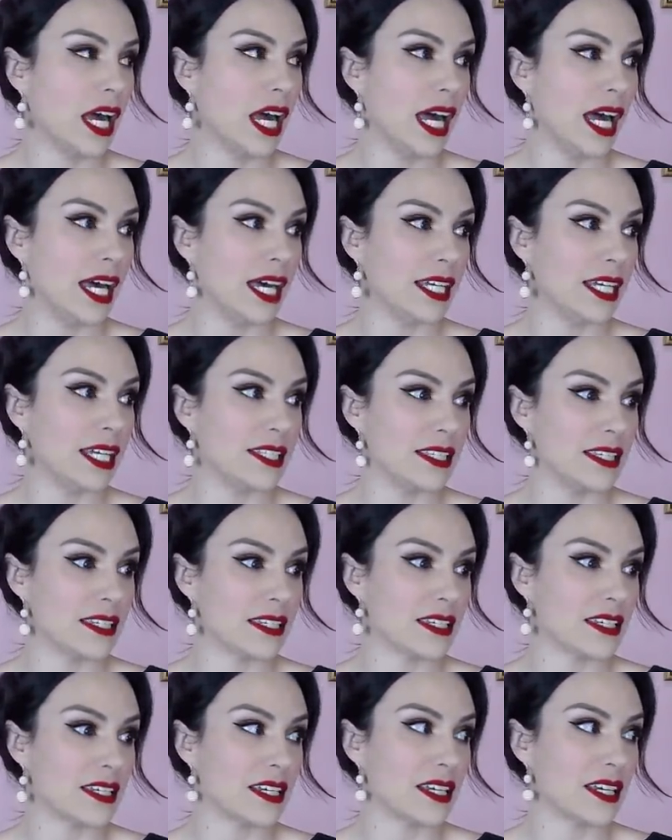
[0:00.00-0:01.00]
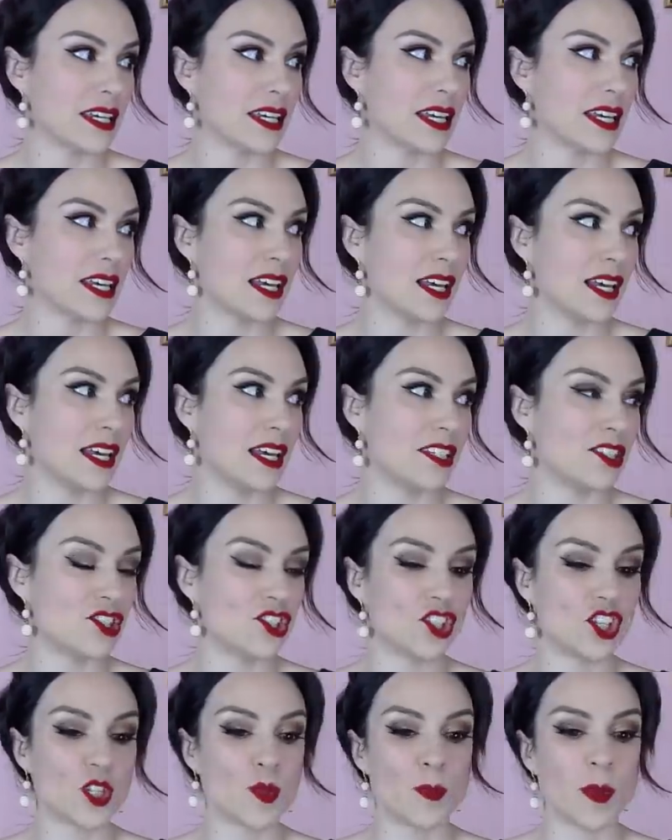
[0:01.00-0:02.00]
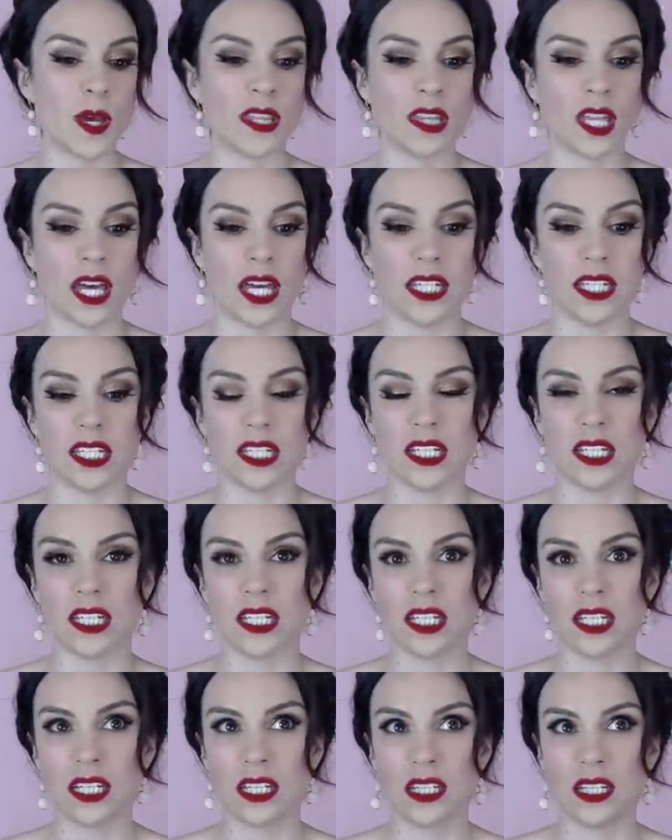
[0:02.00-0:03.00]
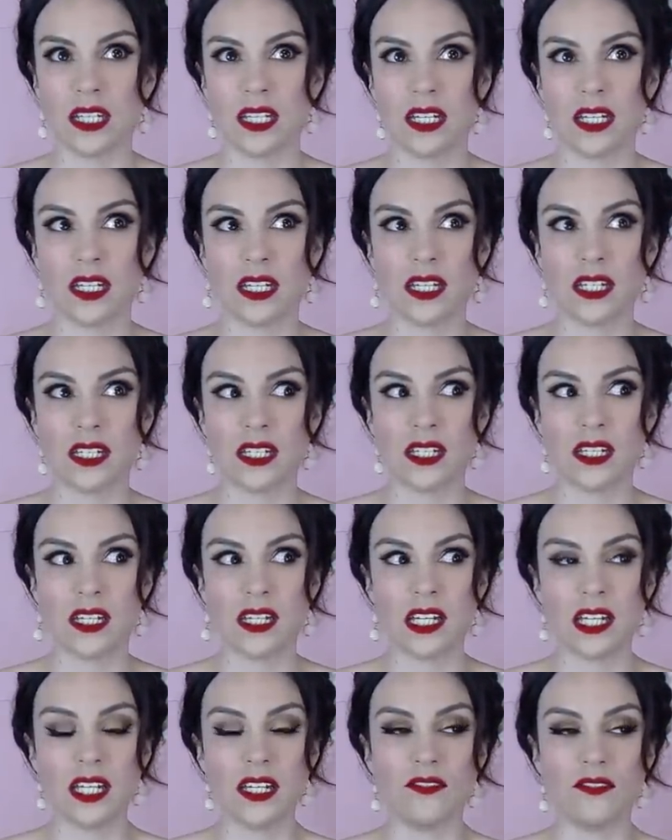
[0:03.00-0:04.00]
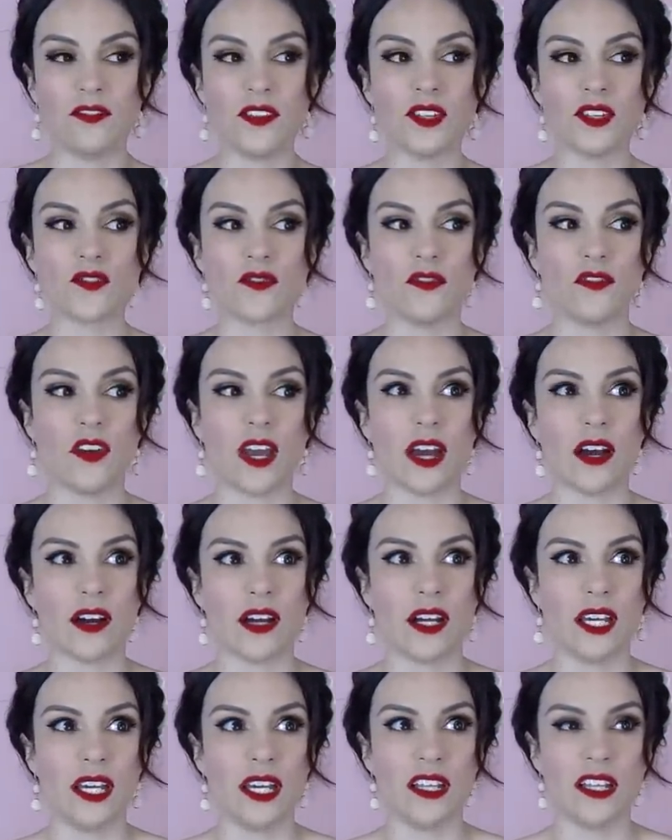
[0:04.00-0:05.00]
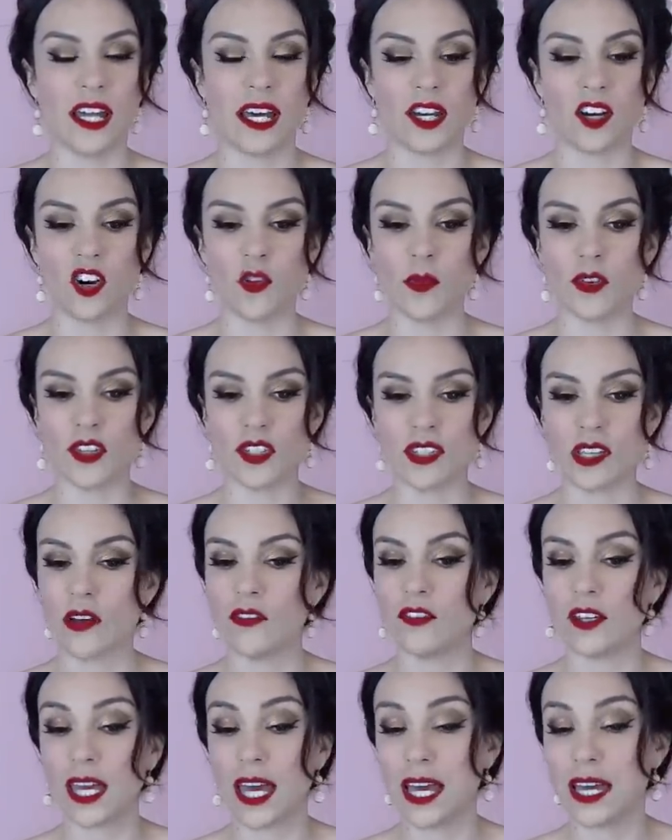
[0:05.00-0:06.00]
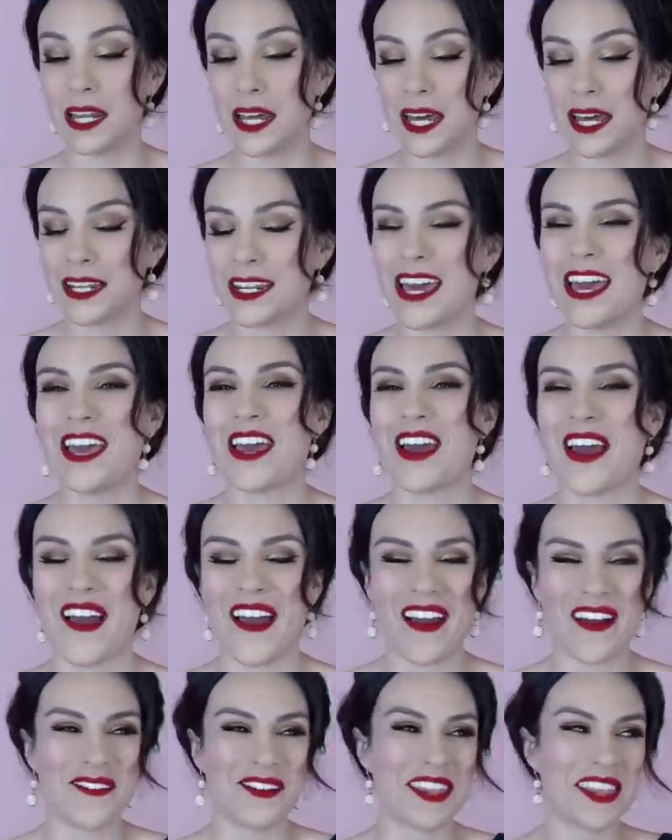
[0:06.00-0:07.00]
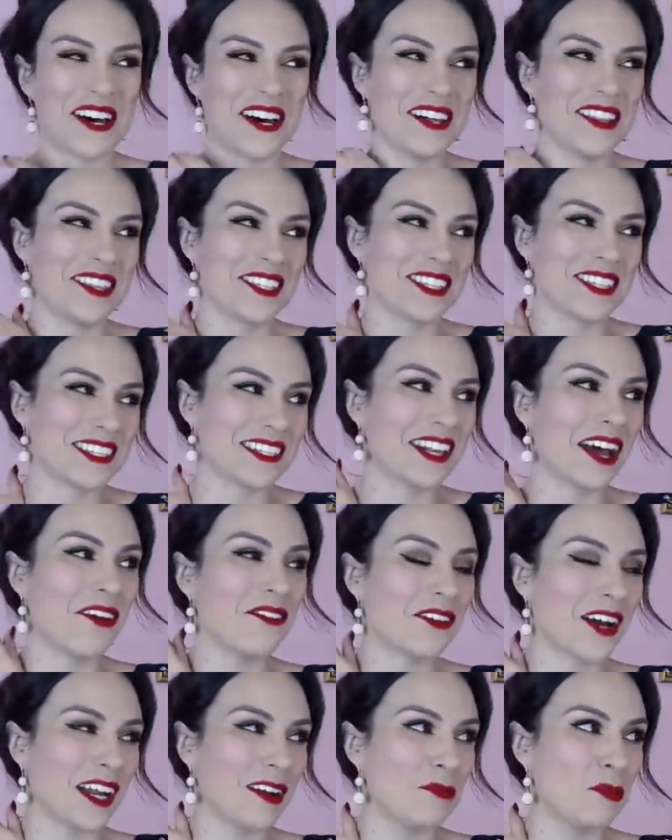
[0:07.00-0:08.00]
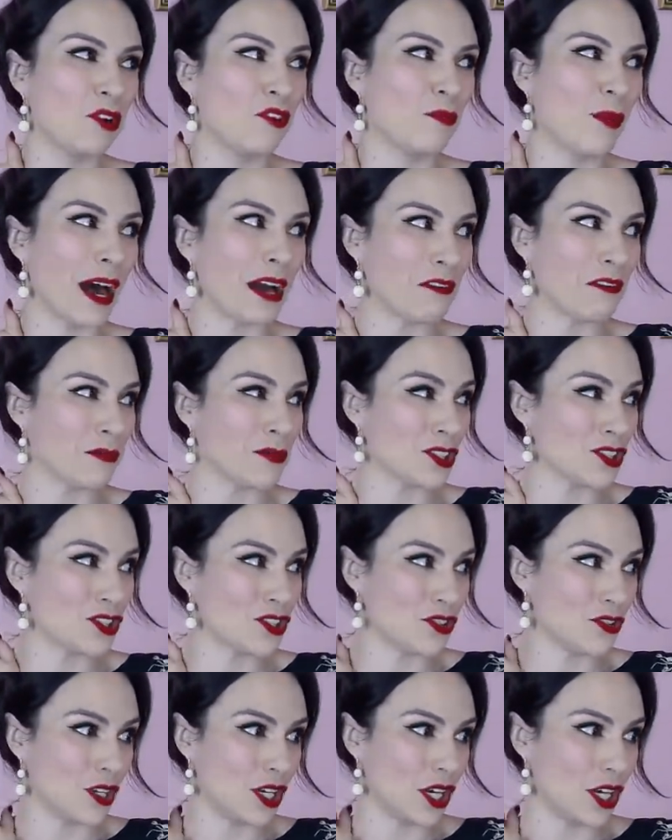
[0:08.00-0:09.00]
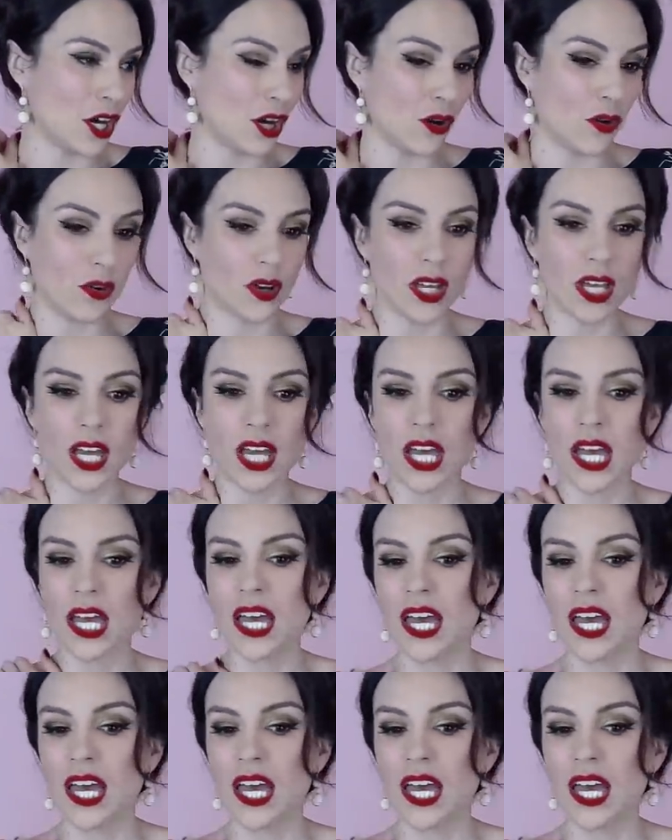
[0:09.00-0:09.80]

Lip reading: And it's just been like, it feels very like almost suffocating in here with all this stuff kind of moved back from the studio.